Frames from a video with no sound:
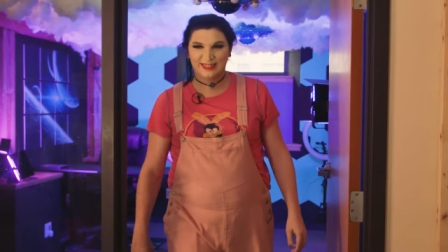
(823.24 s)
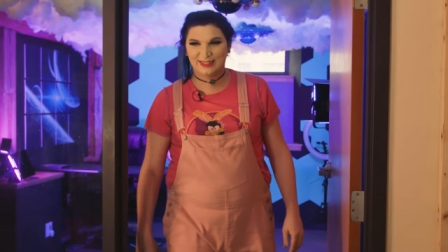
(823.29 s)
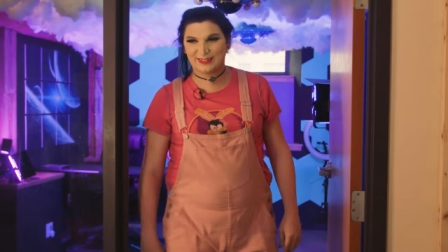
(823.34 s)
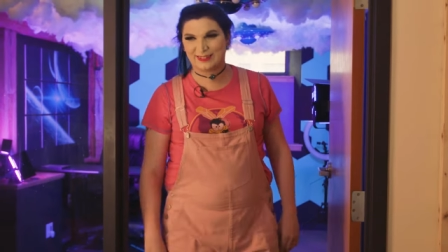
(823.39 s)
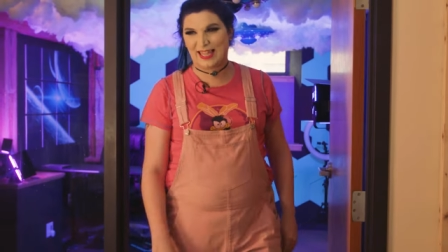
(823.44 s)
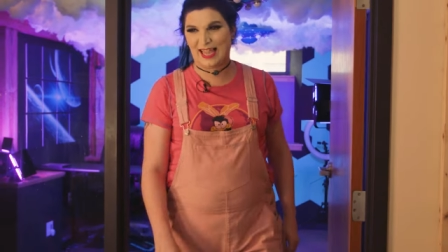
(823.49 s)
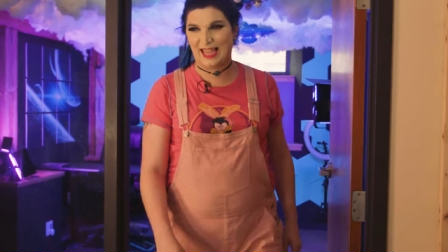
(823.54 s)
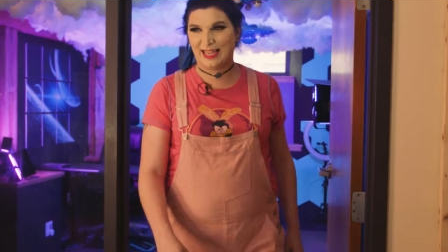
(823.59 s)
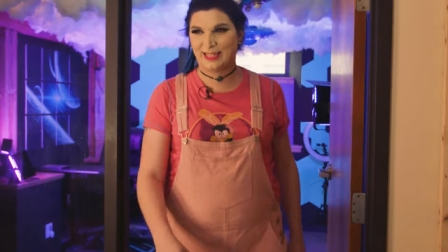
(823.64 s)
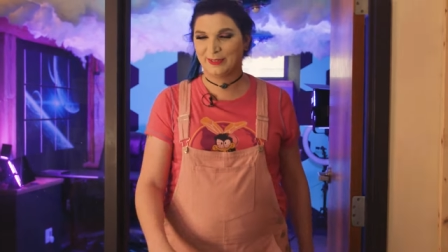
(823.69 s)

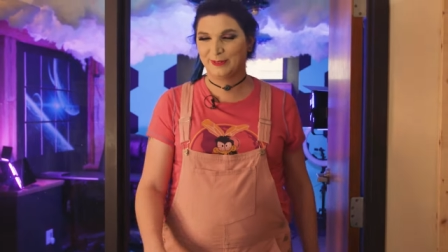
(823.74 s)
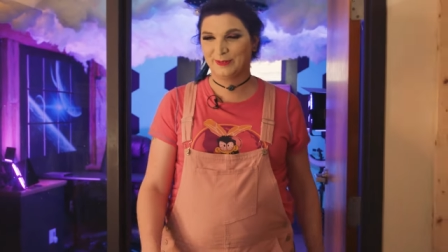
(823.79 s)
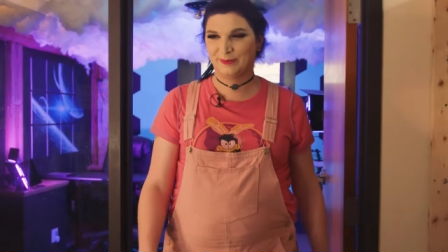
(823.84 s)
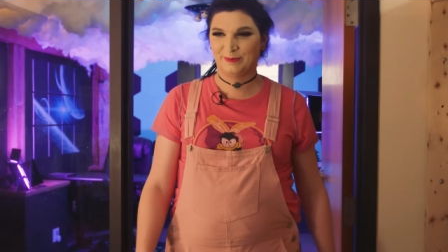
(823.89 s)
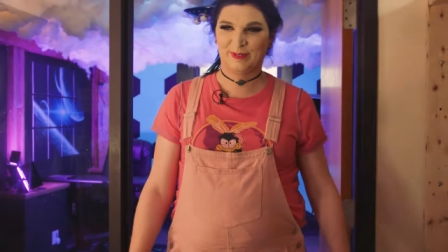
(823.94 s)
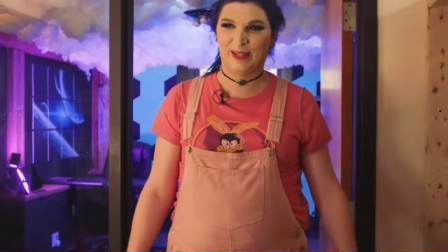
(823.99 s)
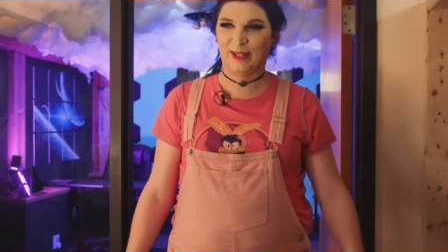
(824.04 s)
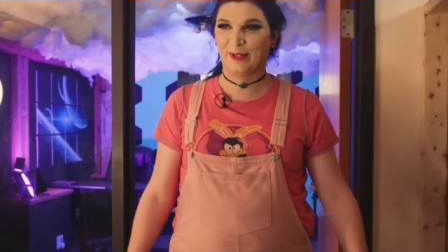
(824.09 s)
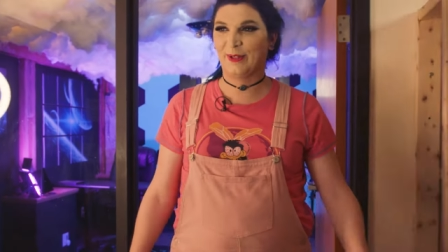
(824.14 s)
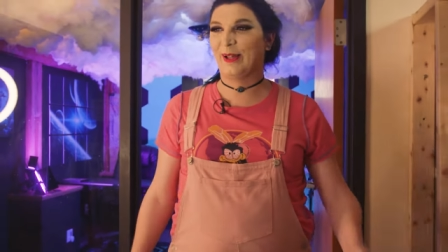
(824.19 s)
Okay.
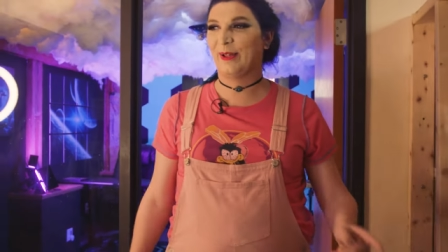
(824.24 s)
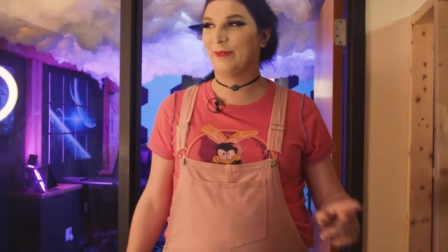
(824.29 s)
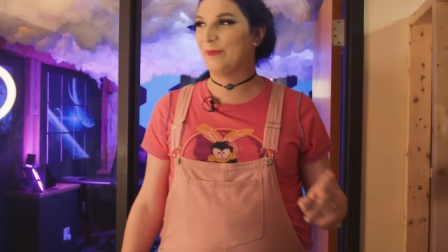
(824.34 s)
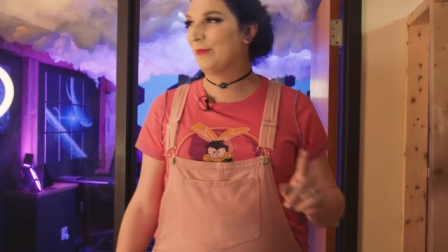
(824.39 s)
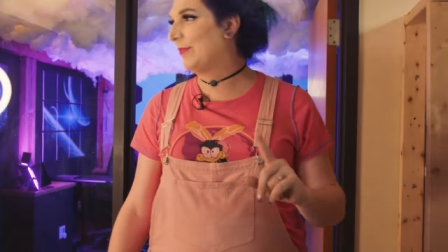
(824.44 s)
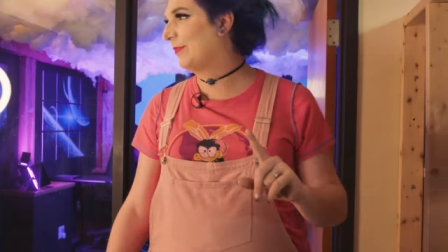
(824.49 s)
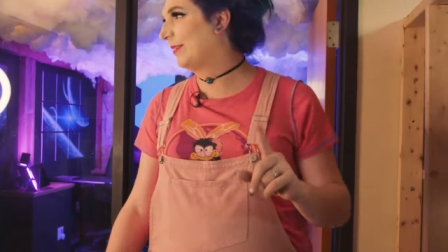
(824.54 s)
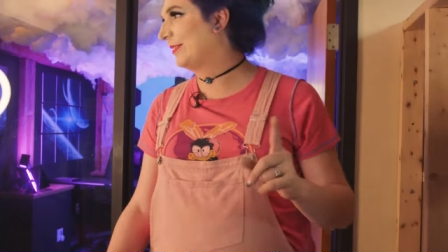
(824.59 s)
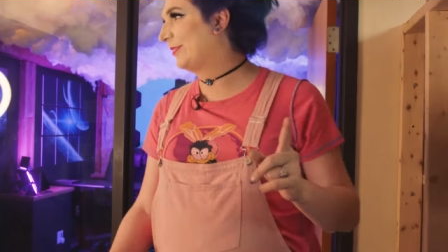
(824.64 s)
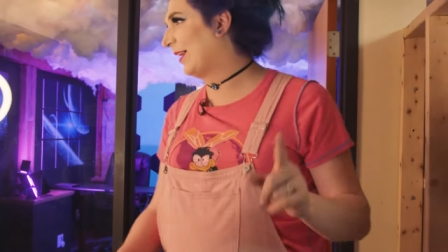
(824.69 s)
Oh,
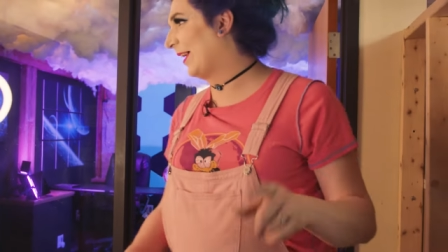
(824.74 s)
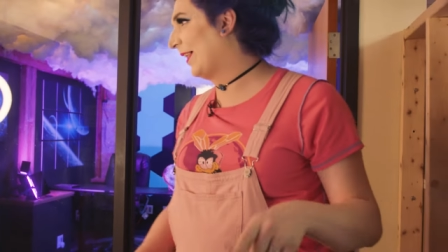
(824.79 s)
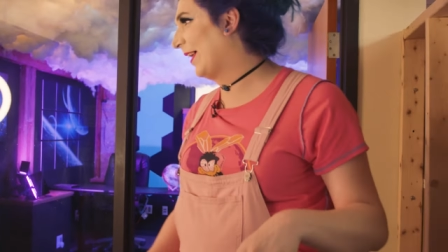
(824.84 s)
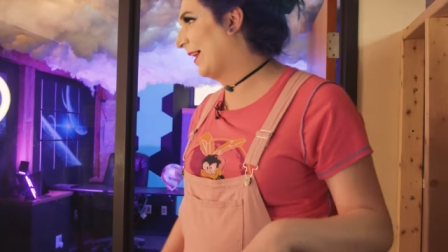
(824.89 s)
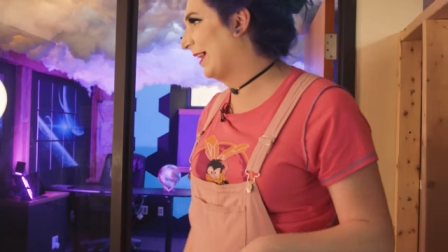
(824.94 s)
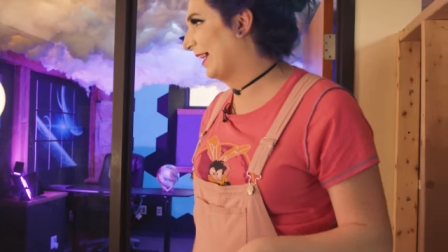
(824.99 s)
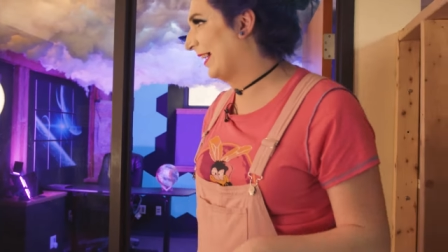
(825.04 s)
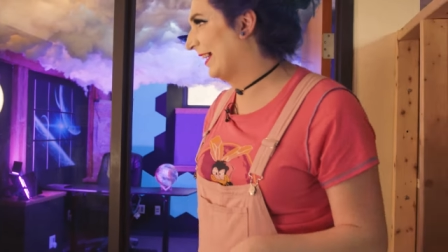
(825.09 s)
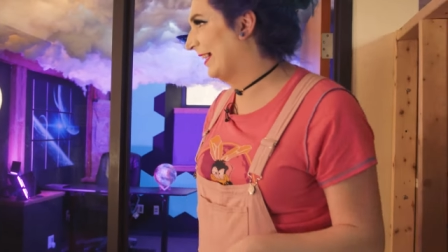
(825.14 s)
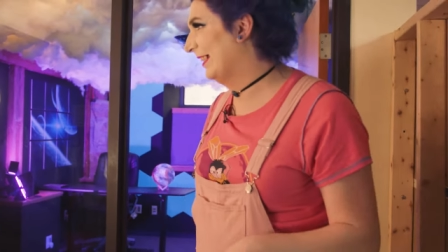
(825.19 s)
let me try
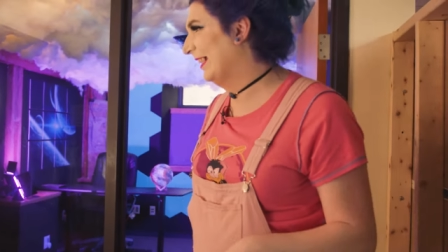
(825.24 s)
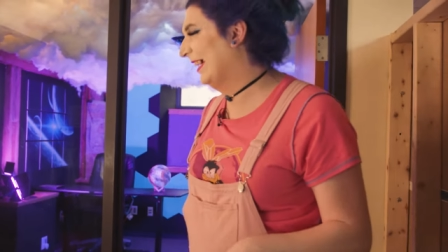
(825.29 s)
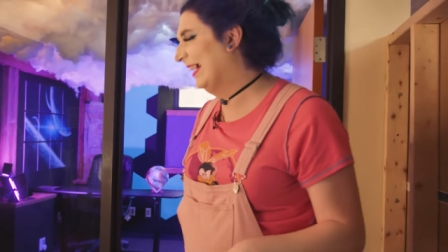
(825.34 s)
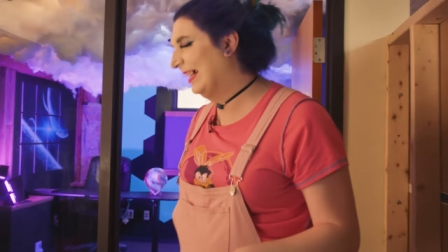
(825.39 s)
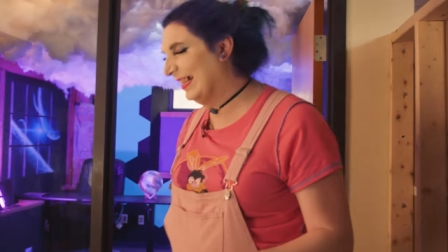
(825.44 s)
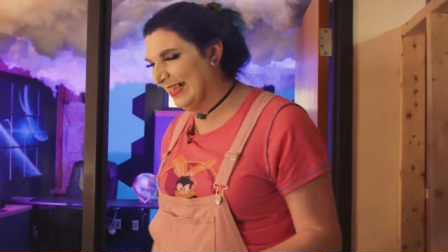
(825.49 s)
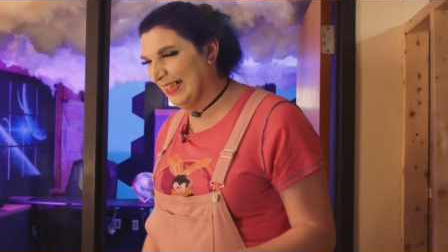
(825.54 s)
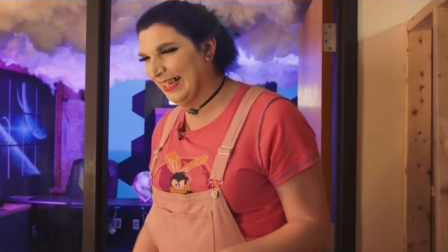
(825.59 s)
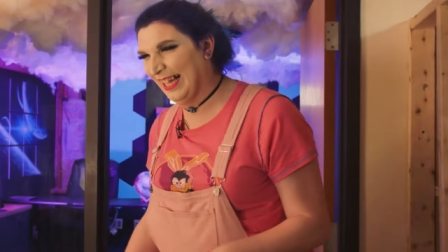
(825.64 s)
that again.